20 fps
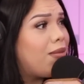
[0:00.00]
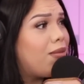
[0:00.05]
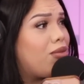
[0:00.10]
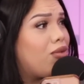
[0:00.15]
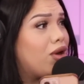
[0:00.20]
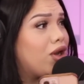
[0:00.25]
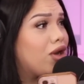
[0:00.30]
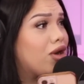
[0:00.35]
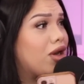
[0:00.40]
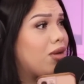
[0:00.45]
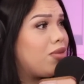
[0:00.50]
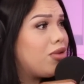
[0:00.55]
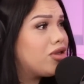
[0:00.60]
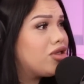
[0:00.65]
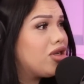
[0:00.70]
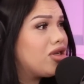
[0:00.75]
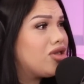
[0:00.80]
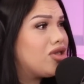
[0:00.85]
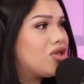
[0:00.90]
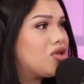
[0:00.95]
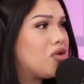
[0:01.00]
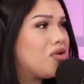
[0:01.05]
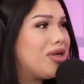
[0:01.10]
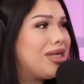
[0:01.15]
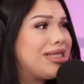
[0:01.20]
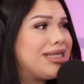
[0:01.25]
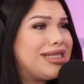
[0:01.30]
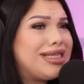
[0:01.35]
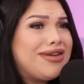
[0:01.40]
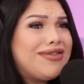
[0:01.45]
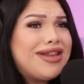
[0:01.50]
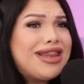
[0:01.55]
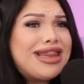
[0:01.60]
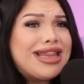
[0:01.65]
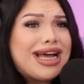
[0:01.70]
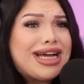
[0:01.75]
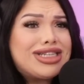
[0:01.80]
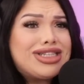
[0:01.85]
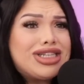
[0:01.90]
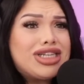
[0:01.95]
when you're gonna post on stories, even
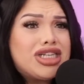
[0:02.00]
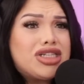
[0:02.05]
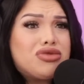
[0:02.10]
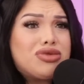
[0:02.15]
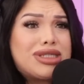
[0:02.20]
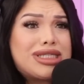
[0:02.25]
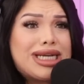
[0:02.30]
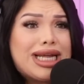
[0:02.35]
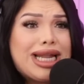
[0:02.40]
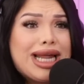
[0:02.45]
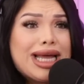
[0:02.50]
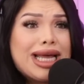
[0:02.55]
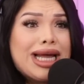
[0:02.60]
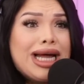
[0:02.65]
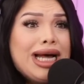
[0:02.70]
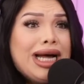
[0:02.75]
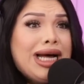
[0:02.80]
that shit is risky. Like,